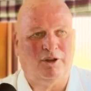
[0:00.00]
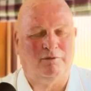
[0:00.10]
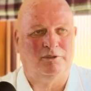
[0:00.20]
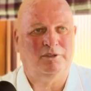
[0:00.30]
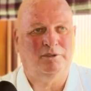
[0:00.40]

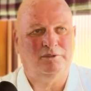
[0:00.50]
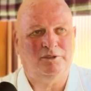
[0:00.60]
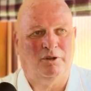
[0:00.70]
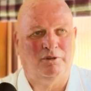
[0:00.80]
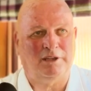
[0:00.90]
travel to,
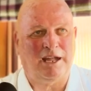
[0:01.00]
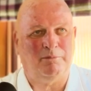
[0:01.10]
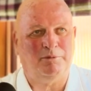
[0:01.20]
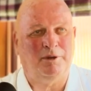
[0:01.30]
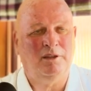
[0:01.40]
to all the mm-hmm.
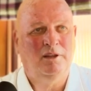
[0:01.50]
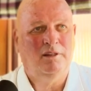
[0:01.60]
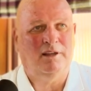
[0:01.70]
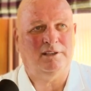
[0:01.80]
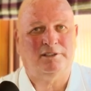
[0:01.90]
games, but
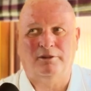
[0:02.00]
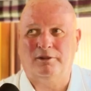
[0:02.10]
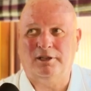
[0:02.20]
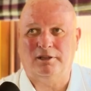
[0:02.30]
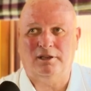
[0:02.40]
that's the other
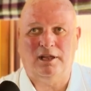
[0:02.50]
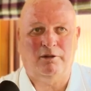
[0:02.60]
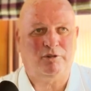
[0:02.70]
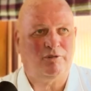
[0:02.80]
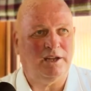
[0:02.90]
thing that now
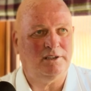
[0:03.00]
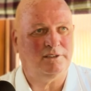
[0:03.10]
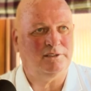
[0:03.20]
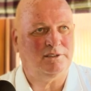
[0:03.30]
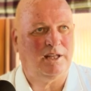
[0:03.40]
it creates
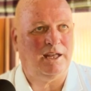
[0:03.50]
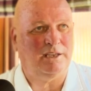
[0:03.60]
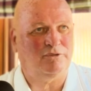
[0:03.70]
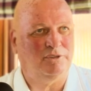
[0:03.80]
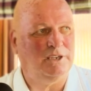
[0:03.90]
is like
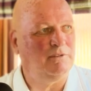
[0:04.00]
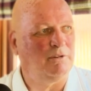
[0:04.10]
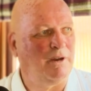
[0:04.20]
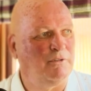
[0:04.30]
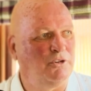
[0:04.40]
extra TV
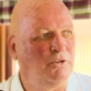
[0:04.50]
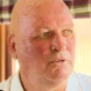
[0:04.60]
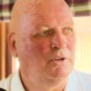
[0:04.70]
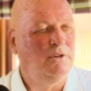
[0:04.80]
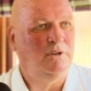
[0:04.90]
revenue
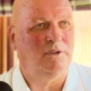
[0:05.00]
mm-hmm.